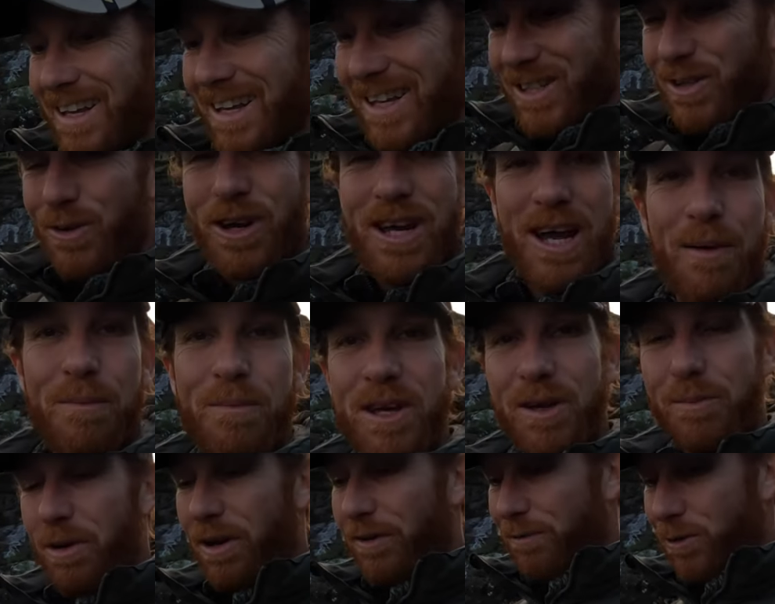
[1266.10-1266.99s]
So it can be
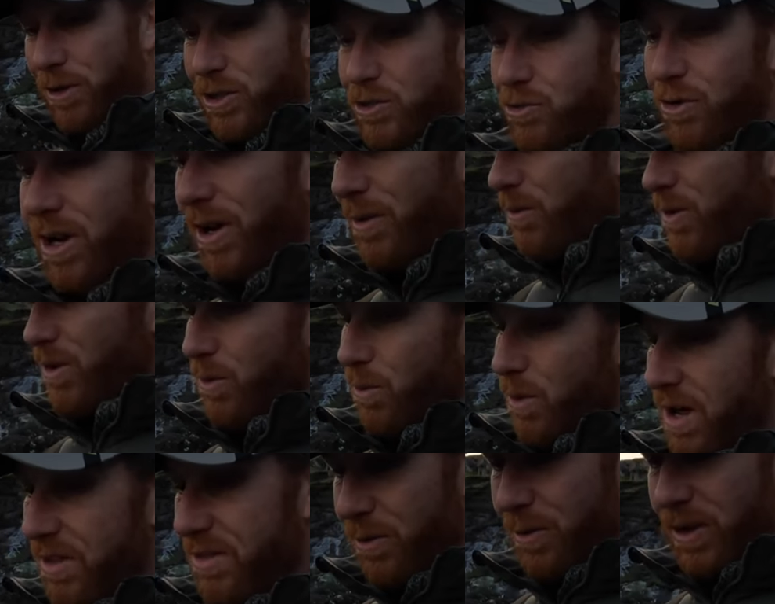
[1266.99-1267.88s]
a bit frustrating with the
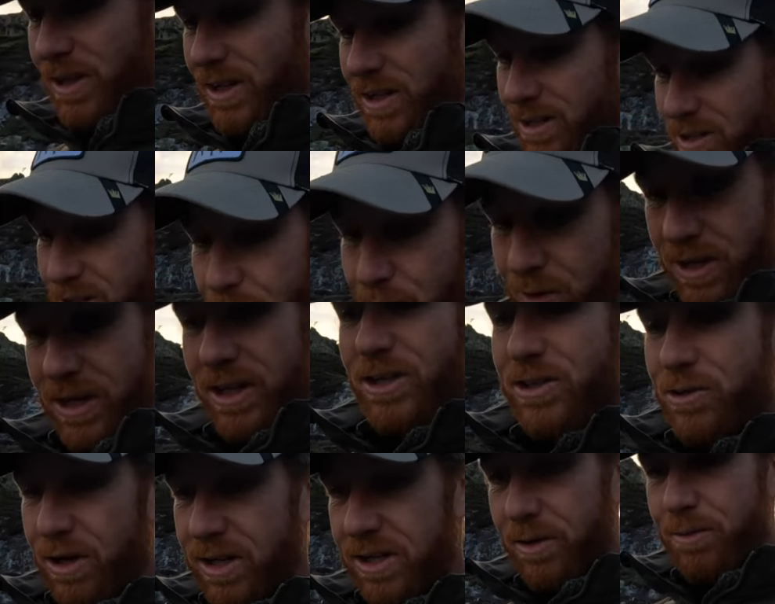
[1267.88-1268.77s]
weather when you're
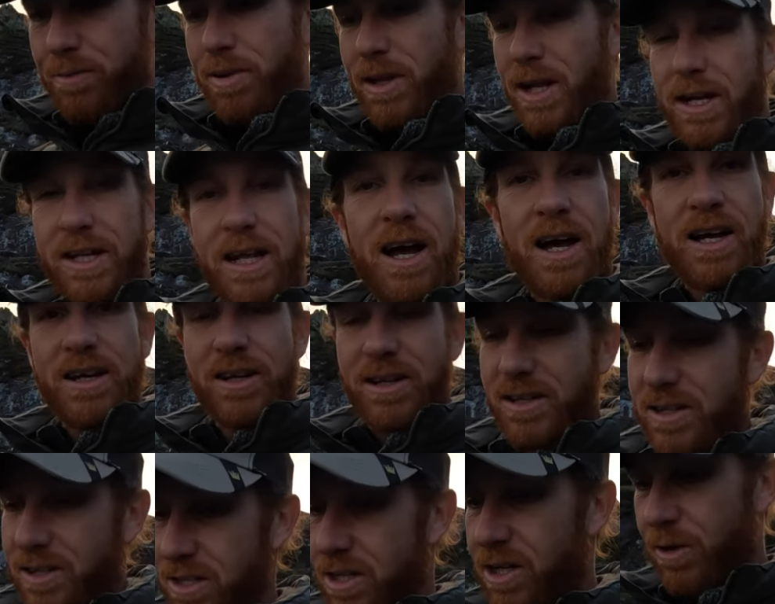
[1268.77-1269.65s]
trying to plan
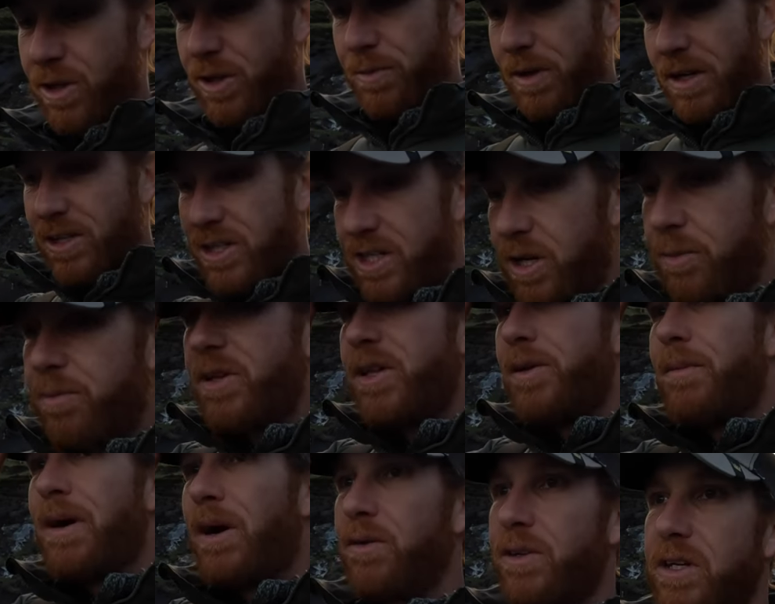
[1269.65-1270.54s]
hikes, you know, especially up in
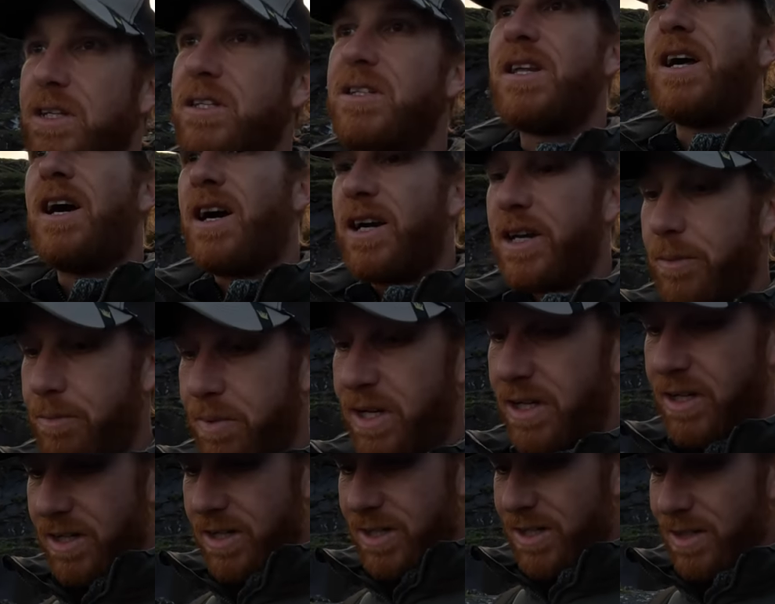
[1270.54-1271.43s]
the mountains, the higher
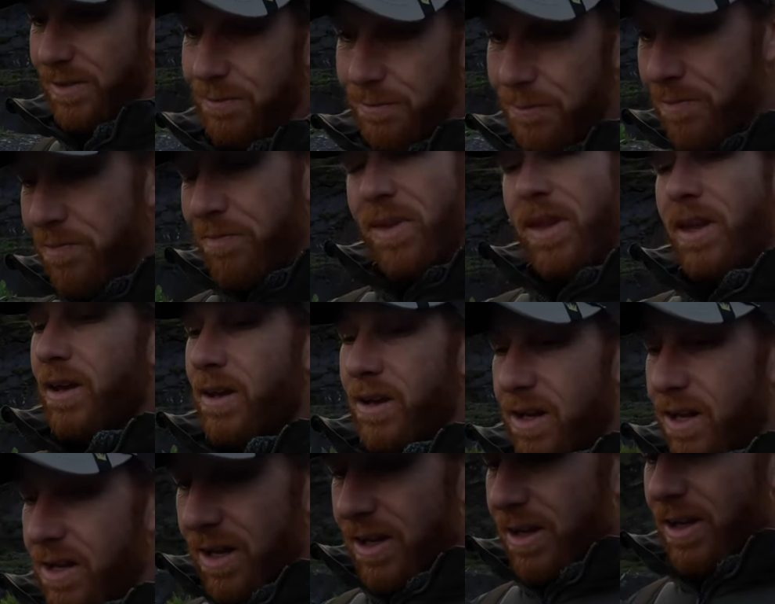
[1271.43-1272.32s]
peaks.
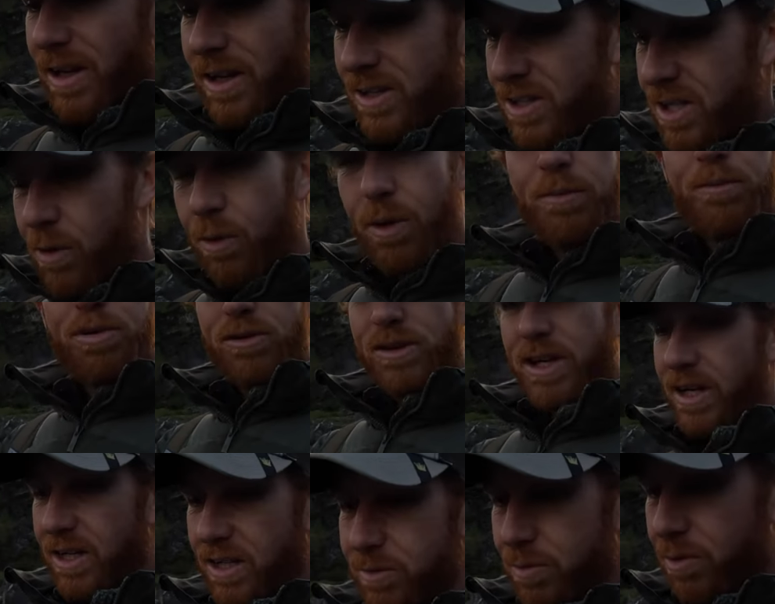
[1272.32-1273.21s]
It's so
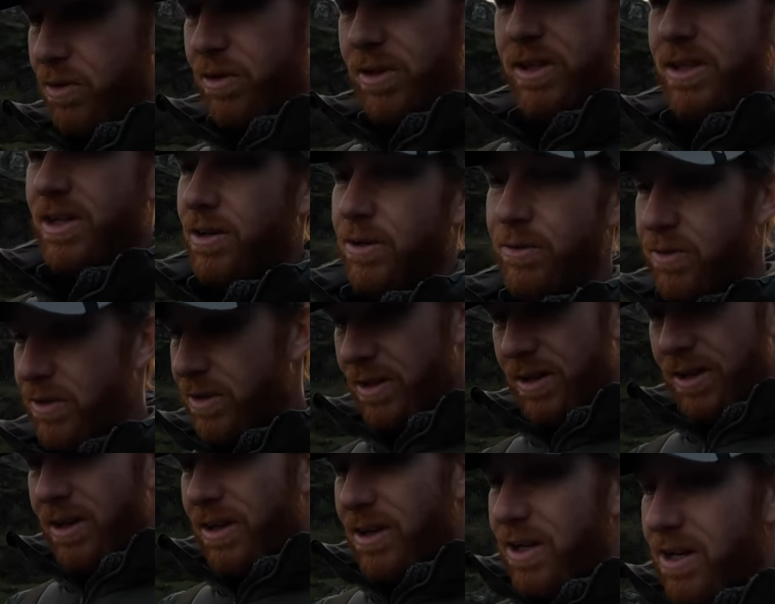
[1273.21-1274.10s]
unpredictable, you know.
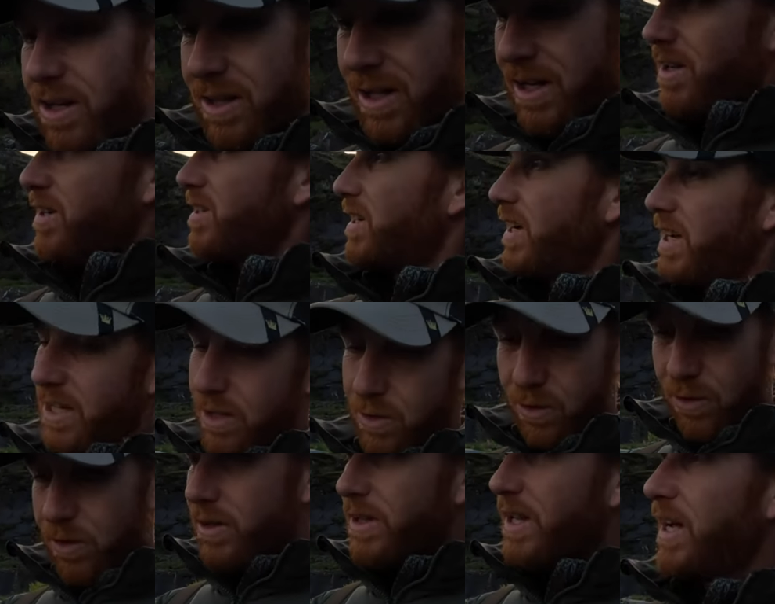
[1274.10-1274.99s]
Like I say,
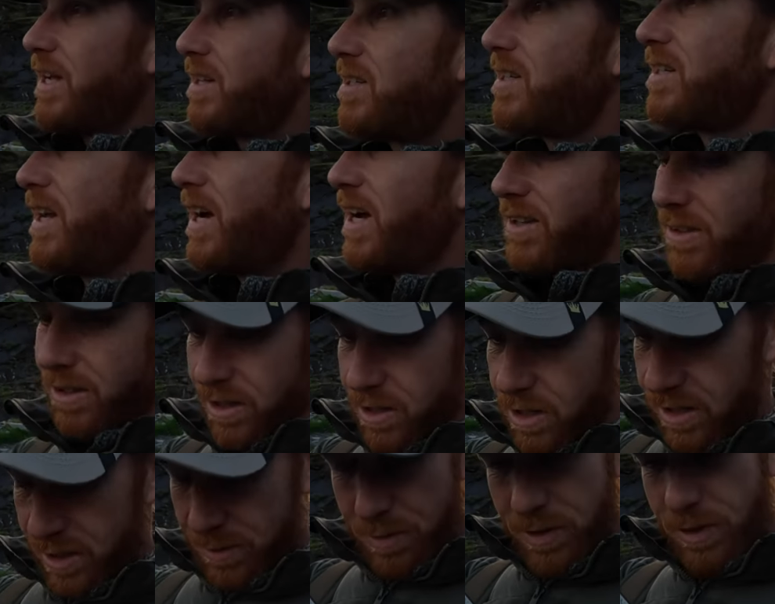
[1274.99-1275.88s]
all day today, the
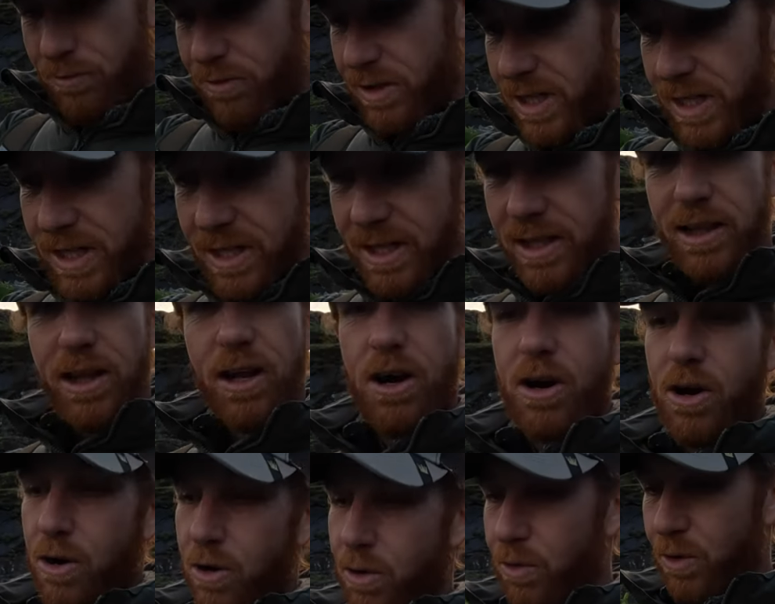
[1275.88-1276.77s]
light's been really
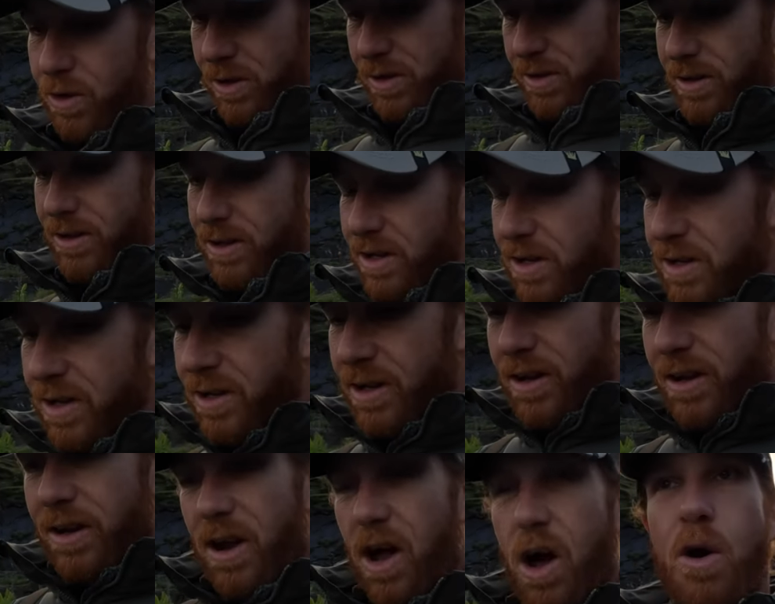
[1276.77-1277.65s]
low and
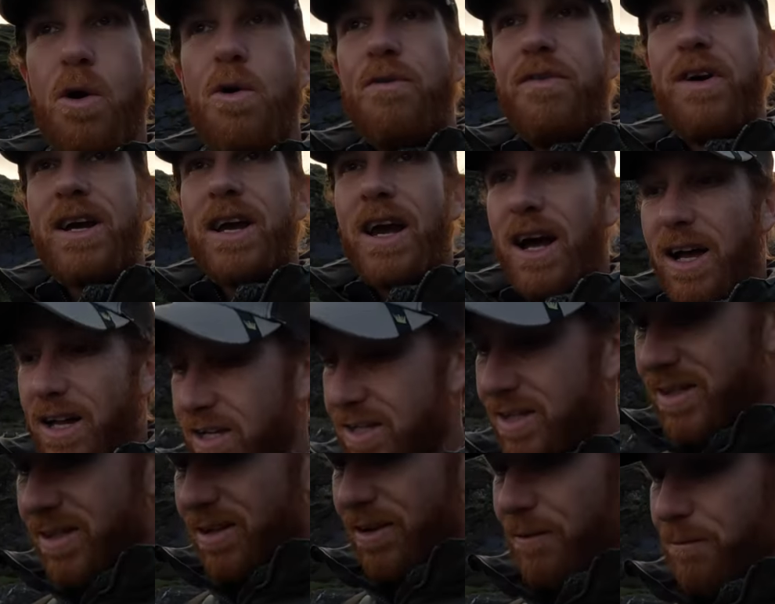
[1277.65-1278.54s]

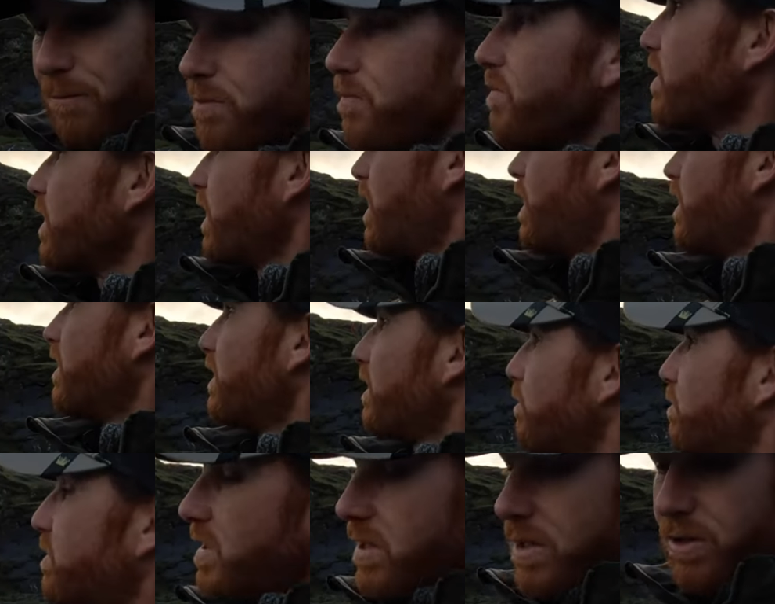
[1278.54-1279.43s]
overcast. And
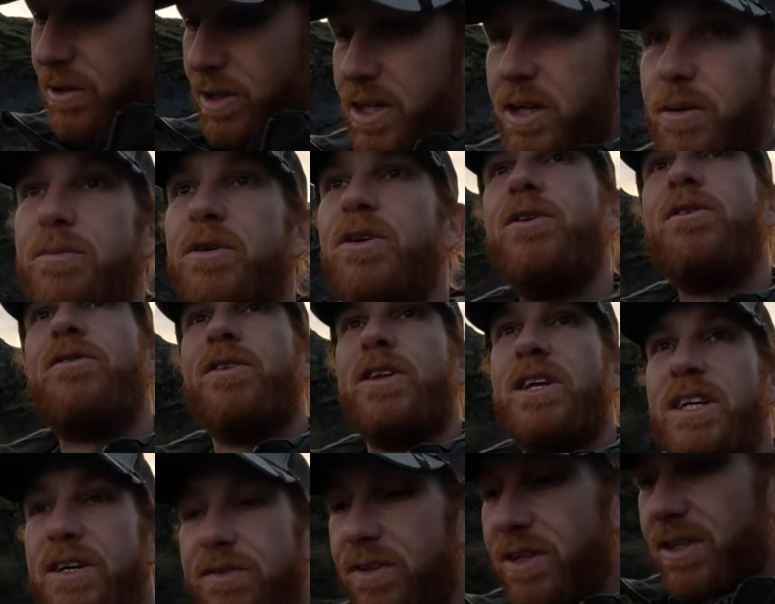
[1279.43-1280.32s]
absolutely a beautiful
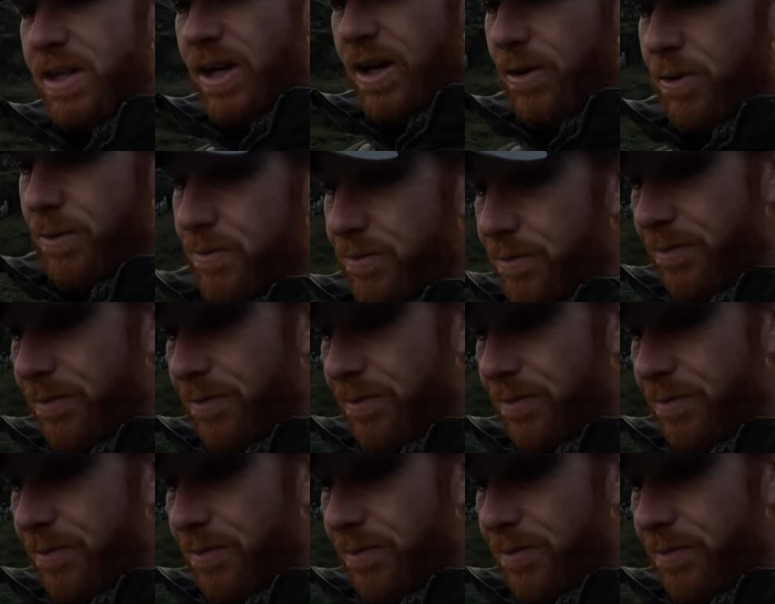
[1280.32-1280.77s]
evening now.